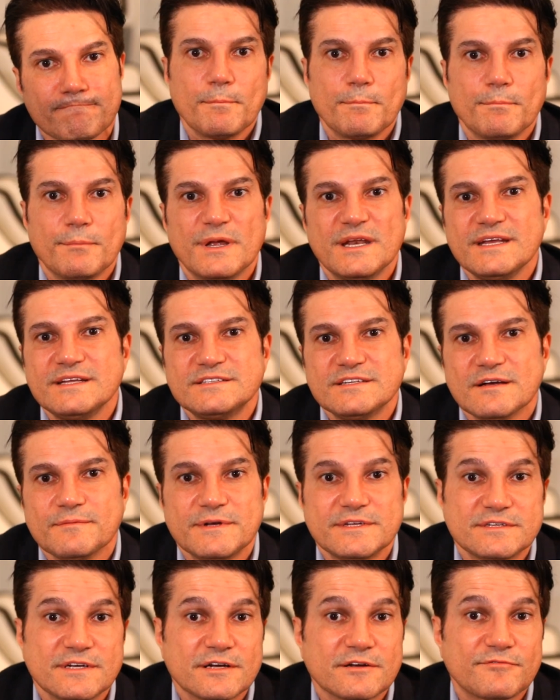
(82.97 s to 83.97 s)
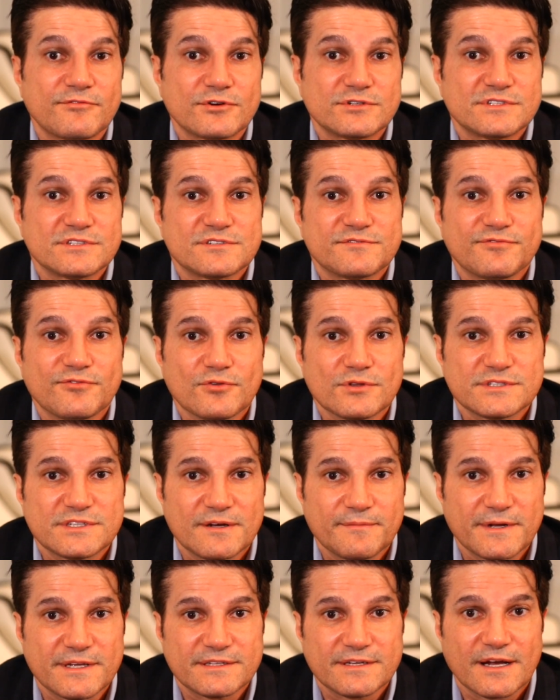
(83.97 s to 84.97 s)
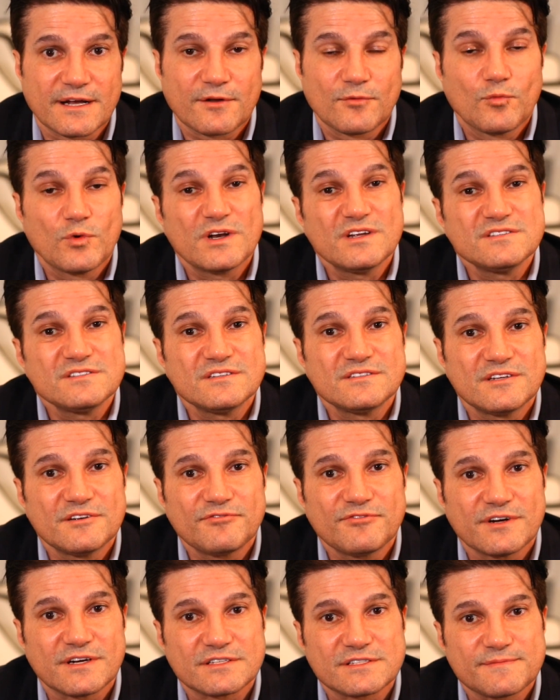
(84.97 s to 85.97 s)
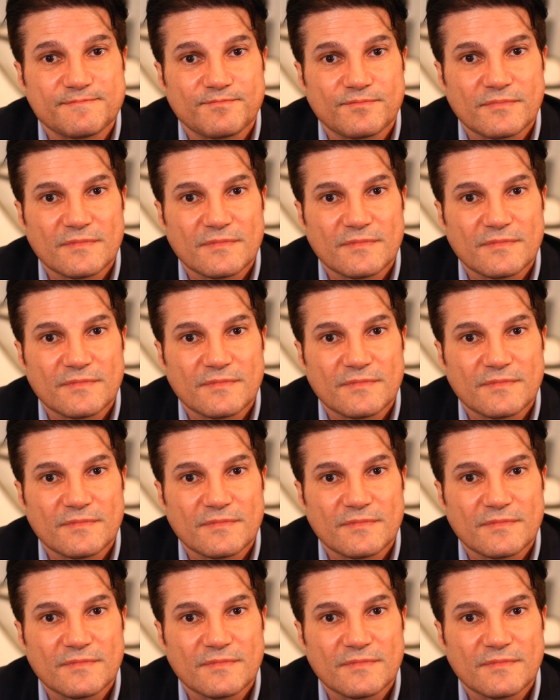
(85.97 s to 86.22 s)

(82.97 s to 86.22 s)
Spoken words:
Mini tummy tuck versus full tummy tuck. What is the difference?